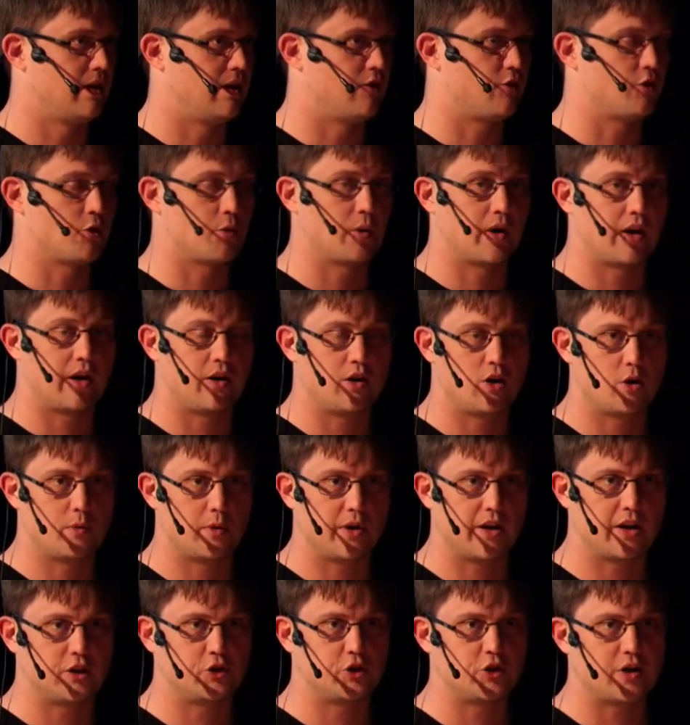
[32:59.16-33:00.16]
And from what I know
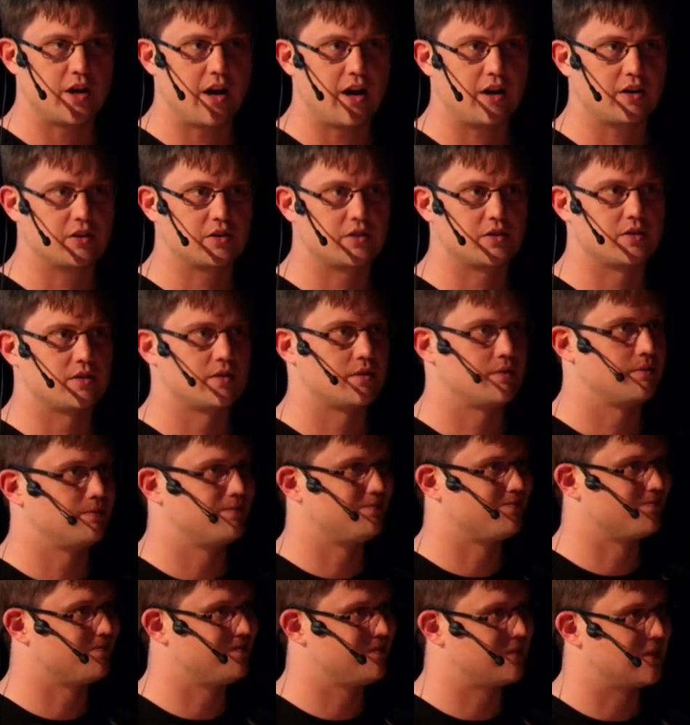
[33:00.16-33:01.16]
about SGX,
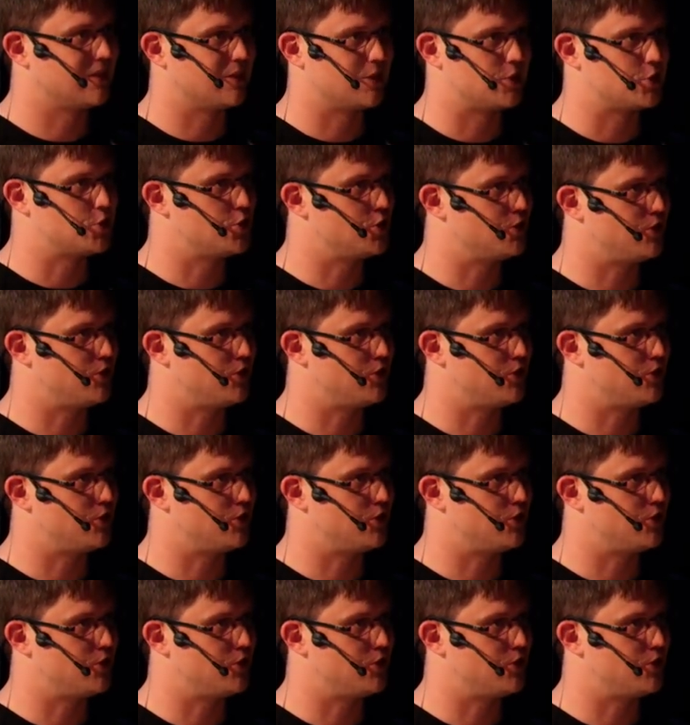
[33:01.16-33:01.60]
there's